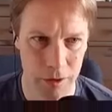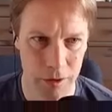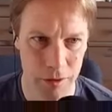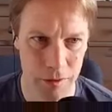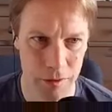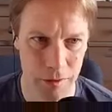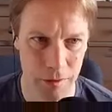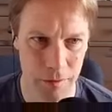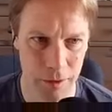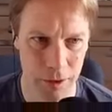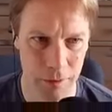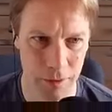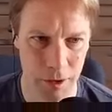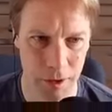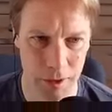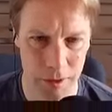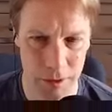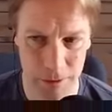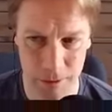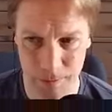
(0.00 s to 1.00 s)
to do something
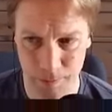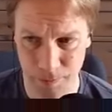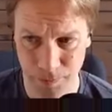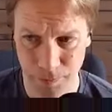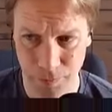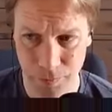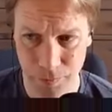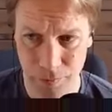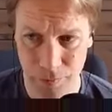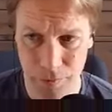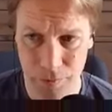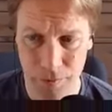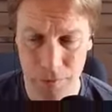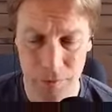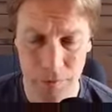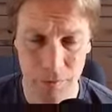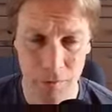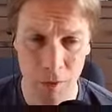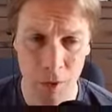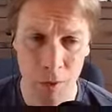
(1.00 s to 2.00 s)
about this.
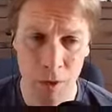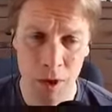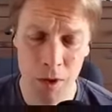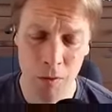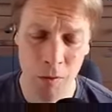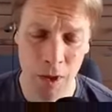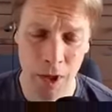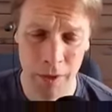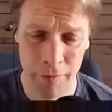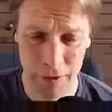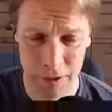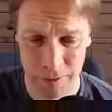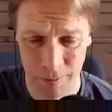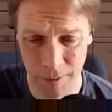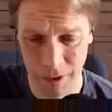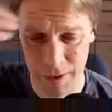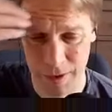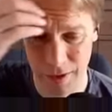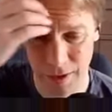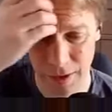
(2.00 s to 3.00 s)
We need a way of
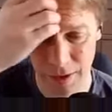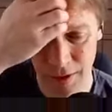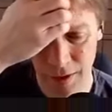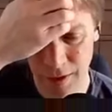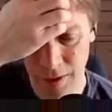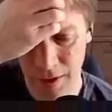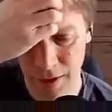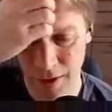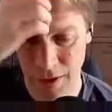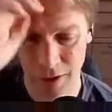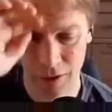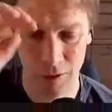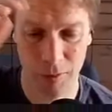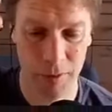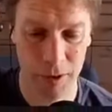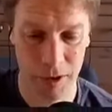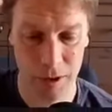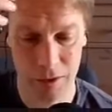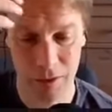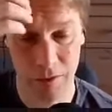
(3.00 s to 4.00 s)
expressing it could
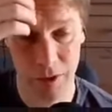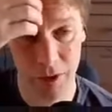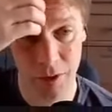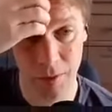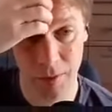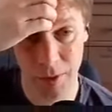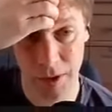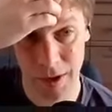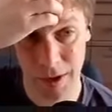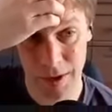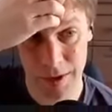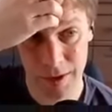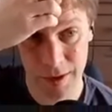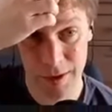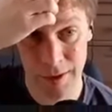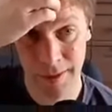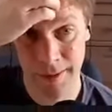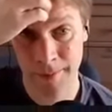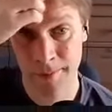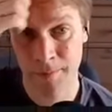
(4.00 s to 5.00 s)
be this or it could be
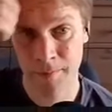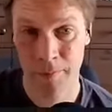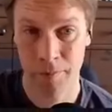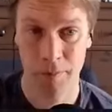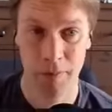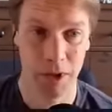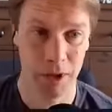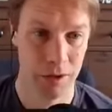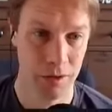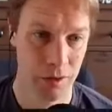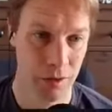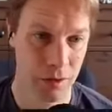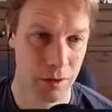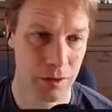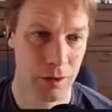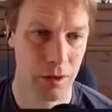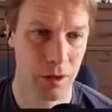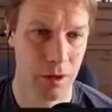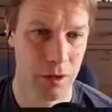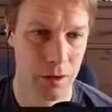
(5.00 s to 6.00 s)
this based on
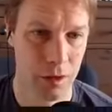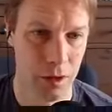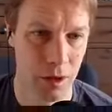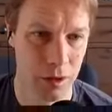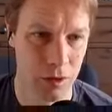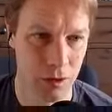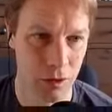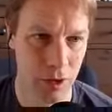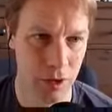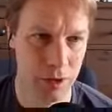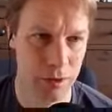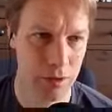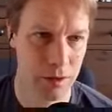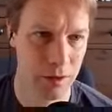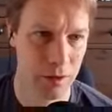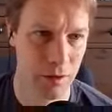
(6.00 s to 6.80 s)
a trait.